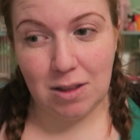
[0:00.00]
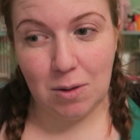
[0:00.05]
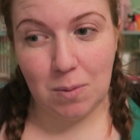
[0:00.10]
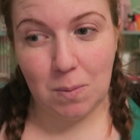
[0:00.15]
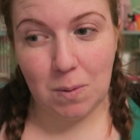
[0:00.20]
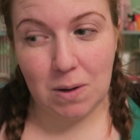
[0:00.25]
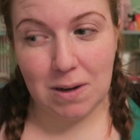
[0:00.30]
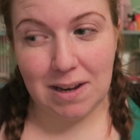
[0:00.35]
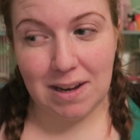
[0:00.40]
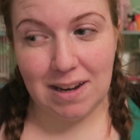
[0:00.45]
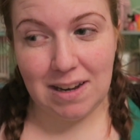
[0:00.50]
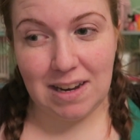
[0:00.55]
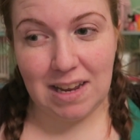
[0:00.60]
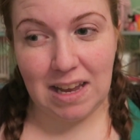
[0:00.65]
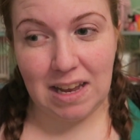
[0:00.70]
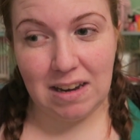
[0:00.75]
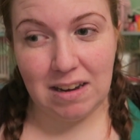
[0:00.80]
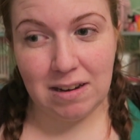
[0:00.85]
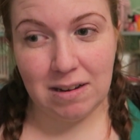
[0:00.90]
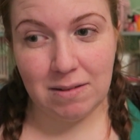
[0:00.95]
The Walking
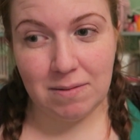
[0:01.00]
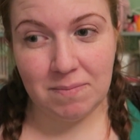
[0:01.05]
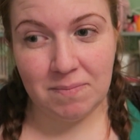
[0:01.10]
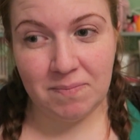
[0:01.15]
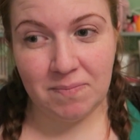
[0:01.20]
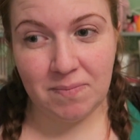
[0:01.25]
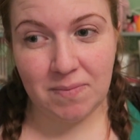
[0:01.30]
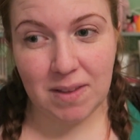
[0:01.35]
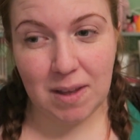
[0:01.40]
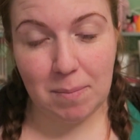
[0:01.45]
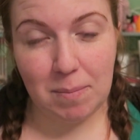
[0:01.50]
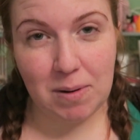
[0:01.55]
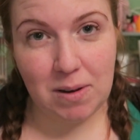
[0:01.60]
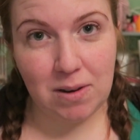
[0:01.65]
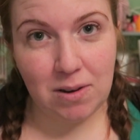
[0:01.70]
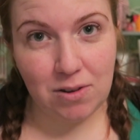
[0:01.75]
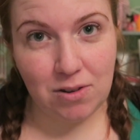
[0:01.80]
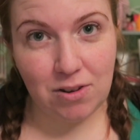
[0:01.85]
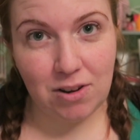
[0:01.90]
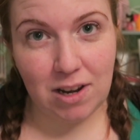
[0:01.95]
Dead, but
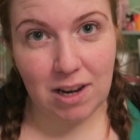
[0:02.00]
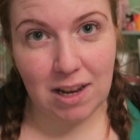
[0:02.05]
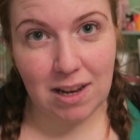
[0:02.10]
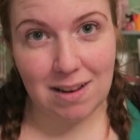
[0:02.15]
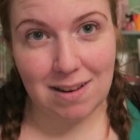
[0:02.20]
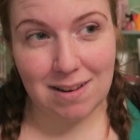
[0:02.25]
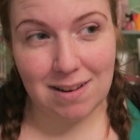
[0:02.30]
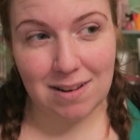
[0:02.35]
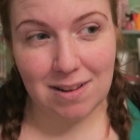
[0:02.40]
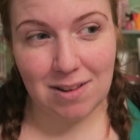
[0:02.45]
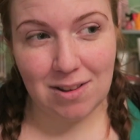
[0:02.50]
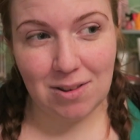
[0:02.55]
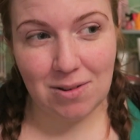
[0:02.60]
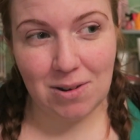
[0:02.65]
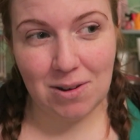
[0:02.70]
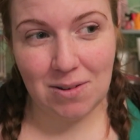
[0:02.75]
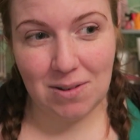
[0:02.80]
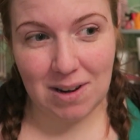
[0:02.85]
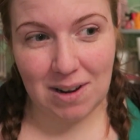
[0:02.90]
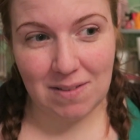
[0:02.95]
not too late,
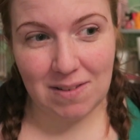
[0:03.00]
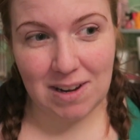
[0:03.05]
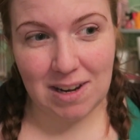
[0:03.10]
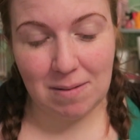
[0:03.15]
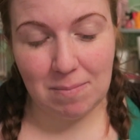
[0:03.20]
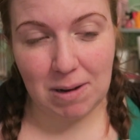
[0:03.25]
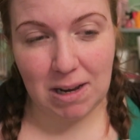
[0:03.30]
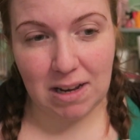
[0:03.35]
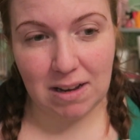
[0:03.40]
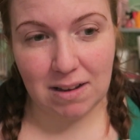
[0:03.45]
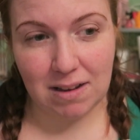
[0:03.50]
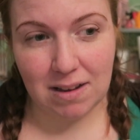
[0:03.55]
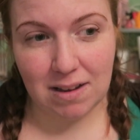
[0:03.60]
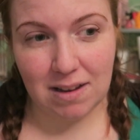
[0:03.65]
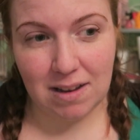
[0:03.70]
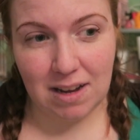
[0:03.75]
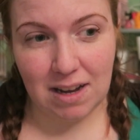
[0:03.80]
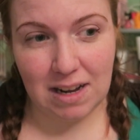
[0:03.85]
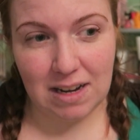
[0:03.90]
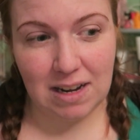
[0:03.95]
so I don't have nightmares.
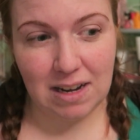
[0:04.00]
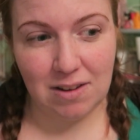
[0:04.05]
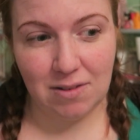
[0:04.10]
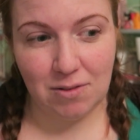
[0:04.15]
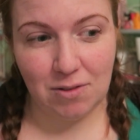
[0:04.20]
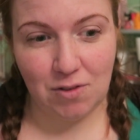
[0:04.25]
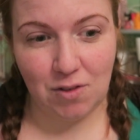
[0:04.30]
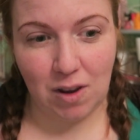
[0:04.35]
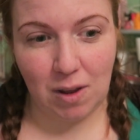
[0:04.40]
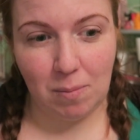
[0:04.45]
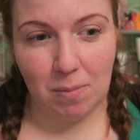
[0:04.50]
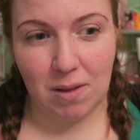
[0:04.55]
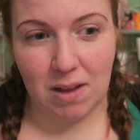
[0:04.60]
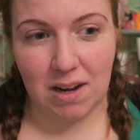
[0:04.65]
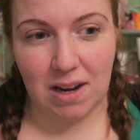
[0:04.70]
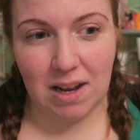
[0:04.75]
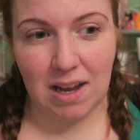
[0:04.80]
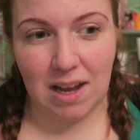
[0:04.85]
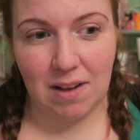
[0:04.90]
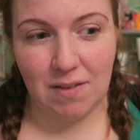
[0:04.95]
And I don't dream
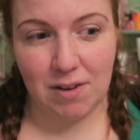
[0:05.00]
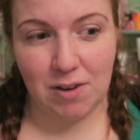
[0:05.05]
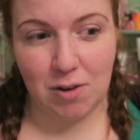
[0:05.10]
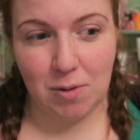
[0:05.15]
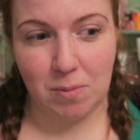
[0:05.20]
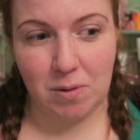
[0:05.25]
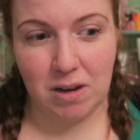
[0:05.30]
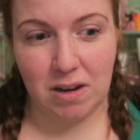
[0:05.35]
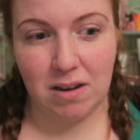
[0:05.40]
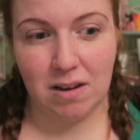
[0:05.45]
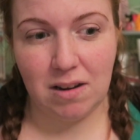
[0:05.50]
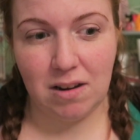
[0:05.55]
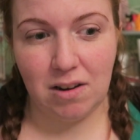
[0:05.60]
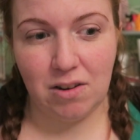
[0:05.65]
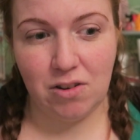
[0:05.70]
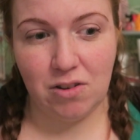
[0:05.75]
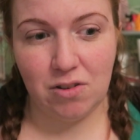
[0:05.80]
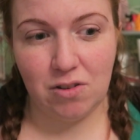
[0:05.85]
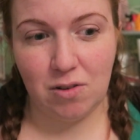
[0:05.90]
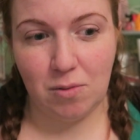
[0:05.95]
that I have adopted
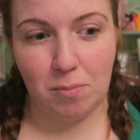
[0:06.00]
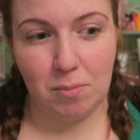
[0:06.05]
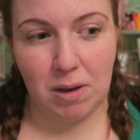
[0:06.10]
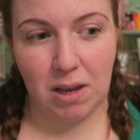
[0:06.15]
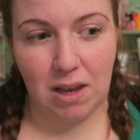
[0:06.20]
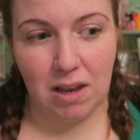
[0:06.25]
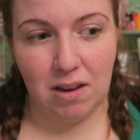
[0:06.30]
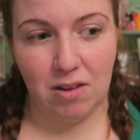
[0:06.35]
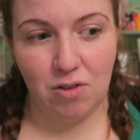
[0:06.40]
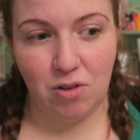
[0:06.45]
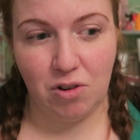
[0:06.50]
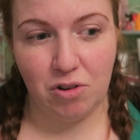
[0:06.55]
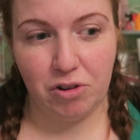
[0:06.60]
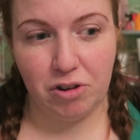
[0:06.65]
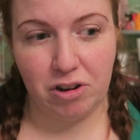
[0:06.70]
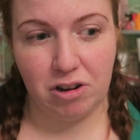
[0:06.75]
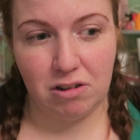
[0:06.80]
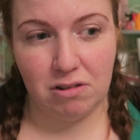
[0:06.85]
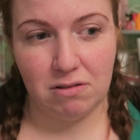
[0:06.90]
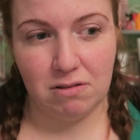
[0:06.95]
a zombie
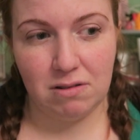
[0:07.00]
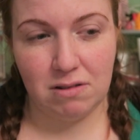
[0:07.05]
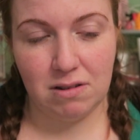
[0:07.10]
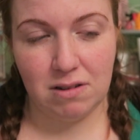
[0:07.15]
daughter